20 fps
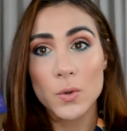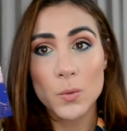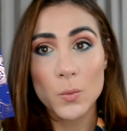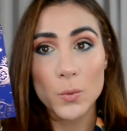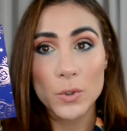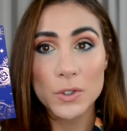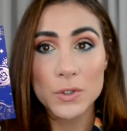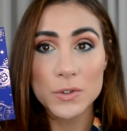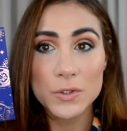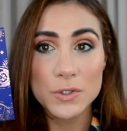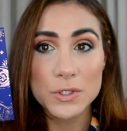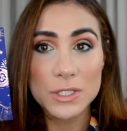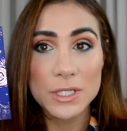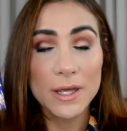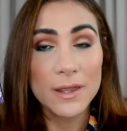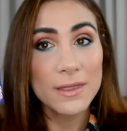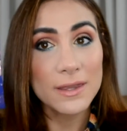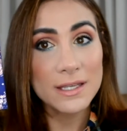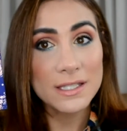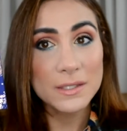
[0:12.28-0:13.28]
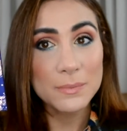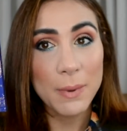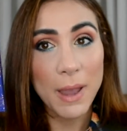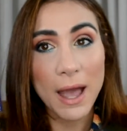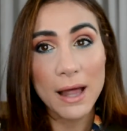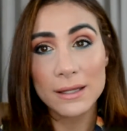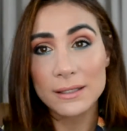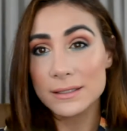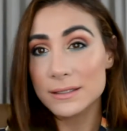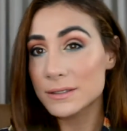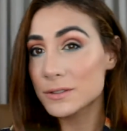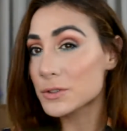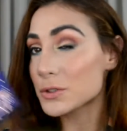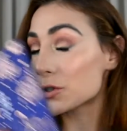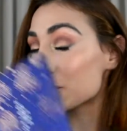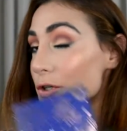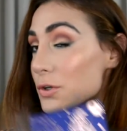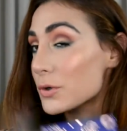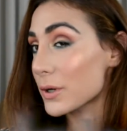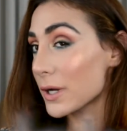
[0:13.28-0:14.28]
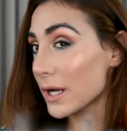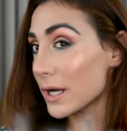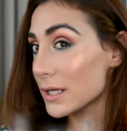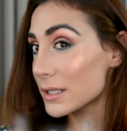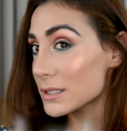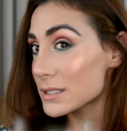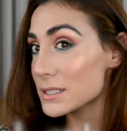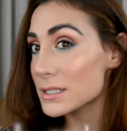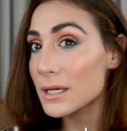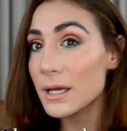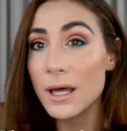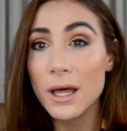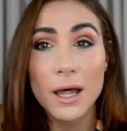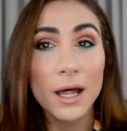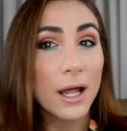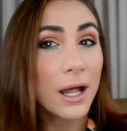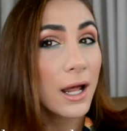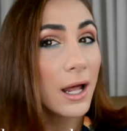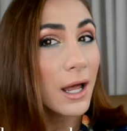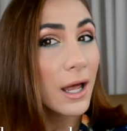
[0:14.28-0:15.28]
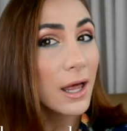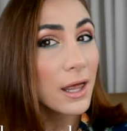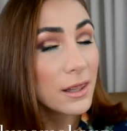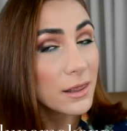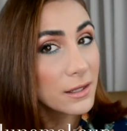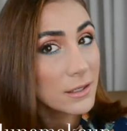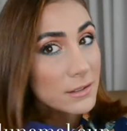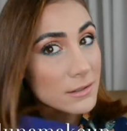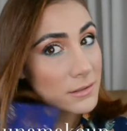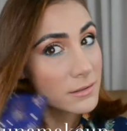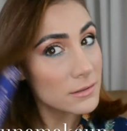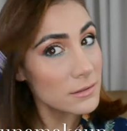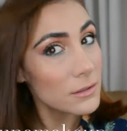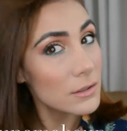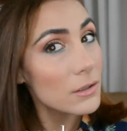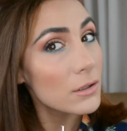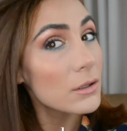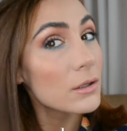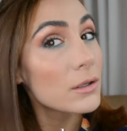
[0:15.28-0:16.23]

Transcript: we used this palette to create this